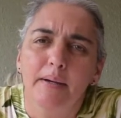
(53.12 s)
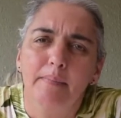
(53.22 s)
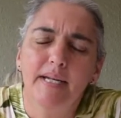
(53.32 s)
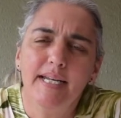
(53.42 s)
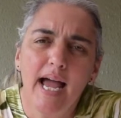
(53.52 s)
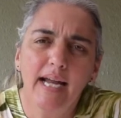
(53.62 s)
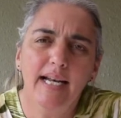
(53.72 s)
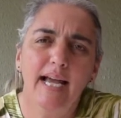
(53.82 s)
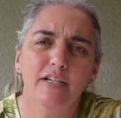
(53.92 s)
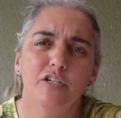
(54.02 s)
But now I'd
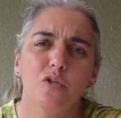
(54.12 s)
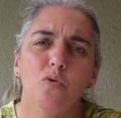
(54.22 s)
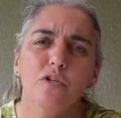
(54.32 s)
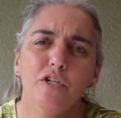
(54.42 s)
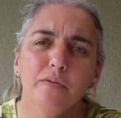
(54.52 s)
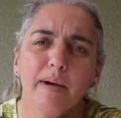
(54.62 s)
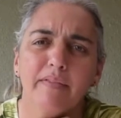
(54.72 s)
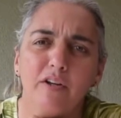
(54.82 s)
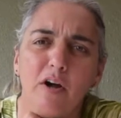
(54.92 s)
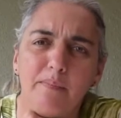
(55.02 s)
like to talk to you
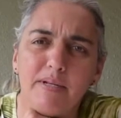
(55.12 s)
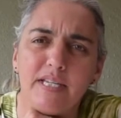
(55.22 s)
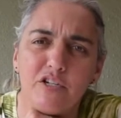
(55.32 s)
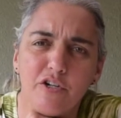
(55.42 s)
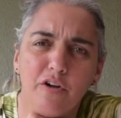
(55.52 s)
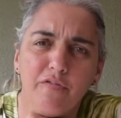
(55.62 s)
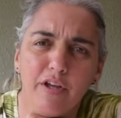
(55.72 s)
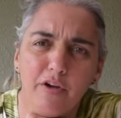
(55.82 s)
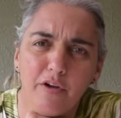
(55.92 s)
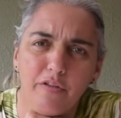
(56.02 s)
about the composition of
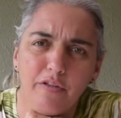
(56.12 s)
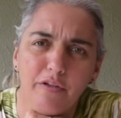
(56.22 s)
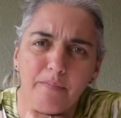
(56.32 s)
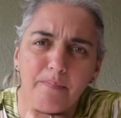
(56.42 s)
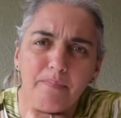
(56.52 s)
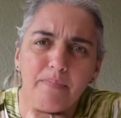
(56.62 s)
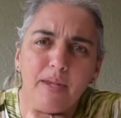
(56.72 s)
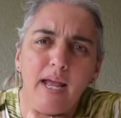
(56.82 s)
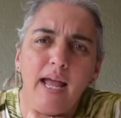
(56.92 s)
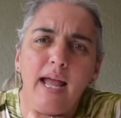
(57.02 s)
the earth.
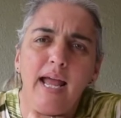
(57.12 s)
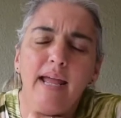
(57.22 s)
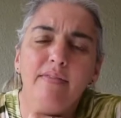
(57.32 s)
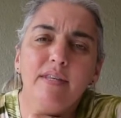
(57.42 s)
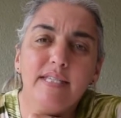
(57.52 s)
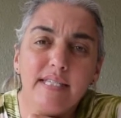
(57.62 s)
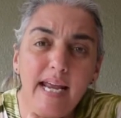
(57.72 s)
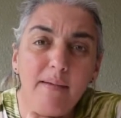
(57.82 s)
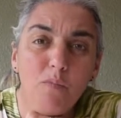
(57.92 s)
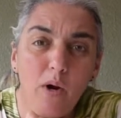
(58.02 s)
In the
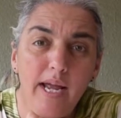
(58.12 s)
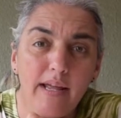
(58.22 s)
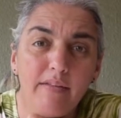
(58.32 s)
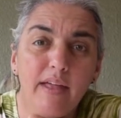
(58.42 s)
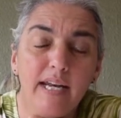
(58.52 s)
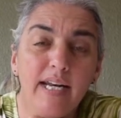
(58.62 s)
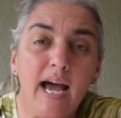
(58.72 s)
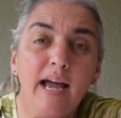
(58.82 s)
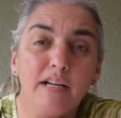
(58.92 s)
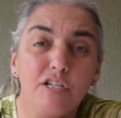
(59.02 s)
same way that in
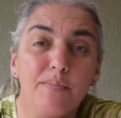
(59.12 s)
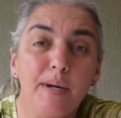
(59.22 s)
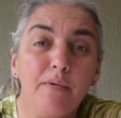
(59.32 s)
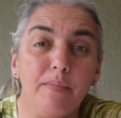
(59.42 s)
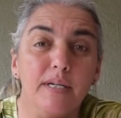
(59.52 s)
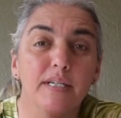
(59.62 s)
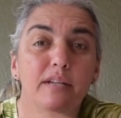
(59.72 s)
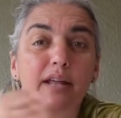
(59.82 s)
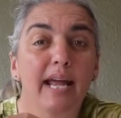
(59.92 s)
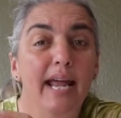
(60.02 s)
our experiment,
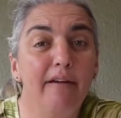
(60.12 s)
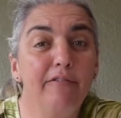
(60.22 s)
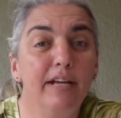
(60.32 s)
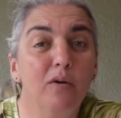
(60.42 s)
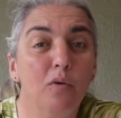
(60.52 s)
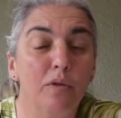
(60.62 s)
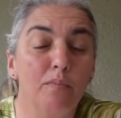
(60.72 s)
the heavier or the